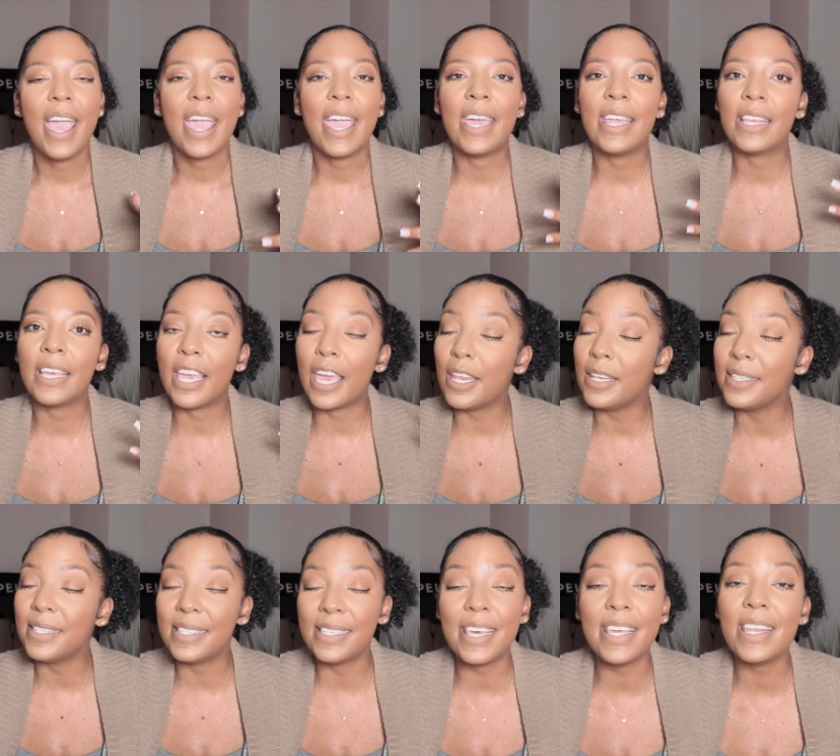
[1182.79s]
It
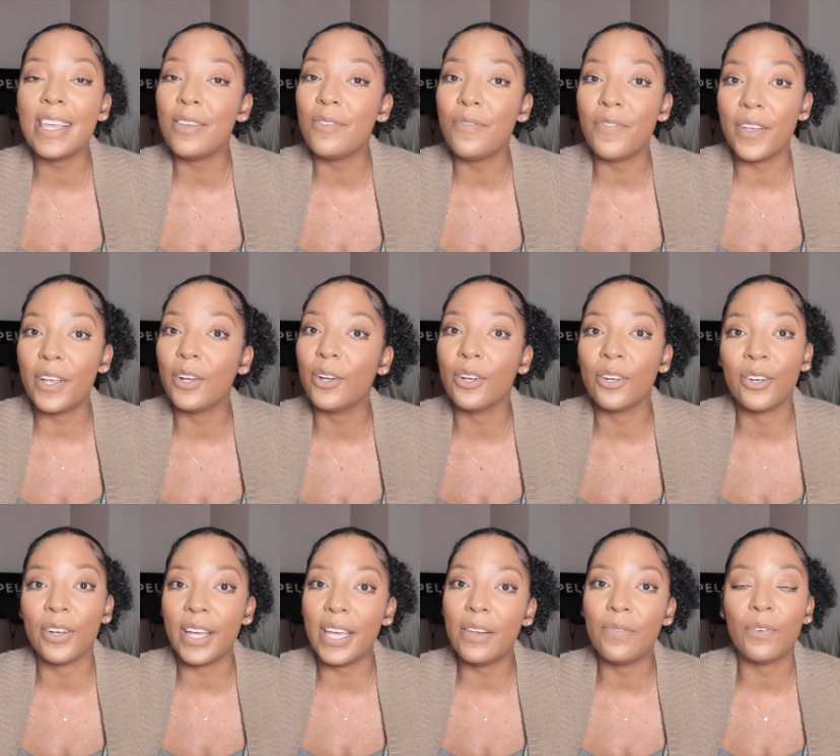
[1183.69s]
can sit in fear or
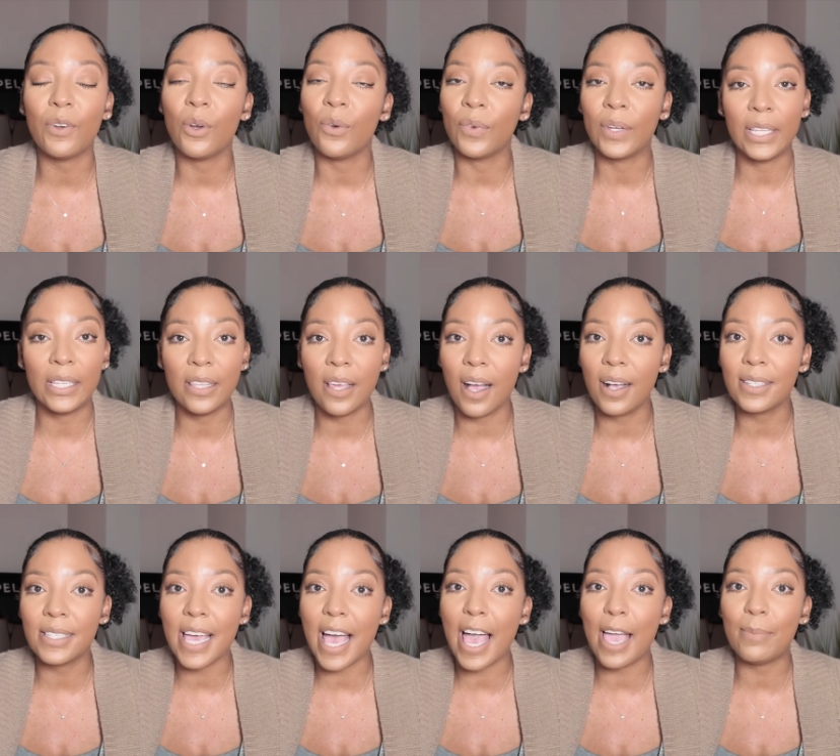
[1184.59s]
greed for a really
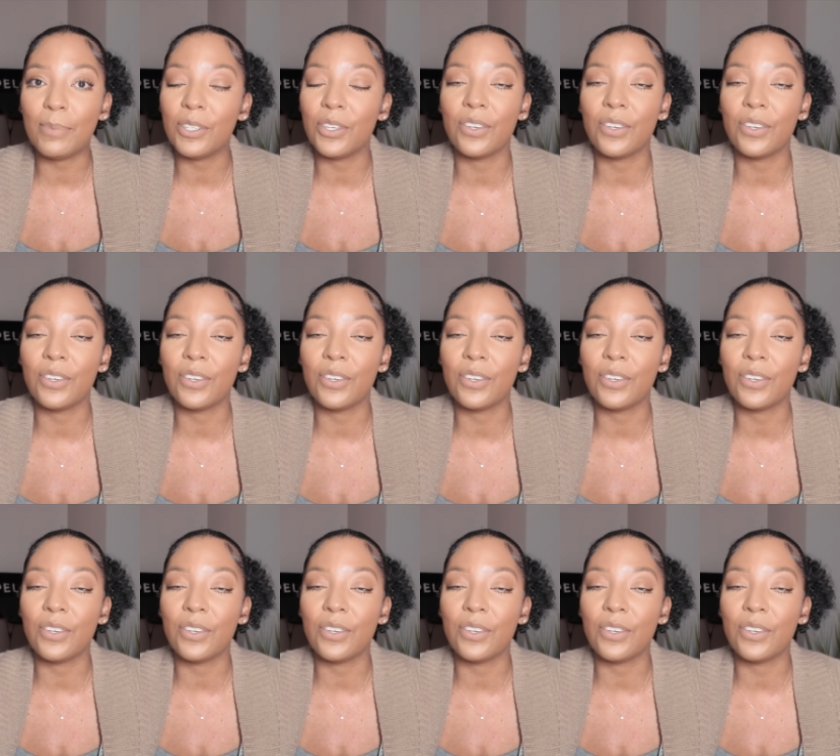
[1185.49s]
long time.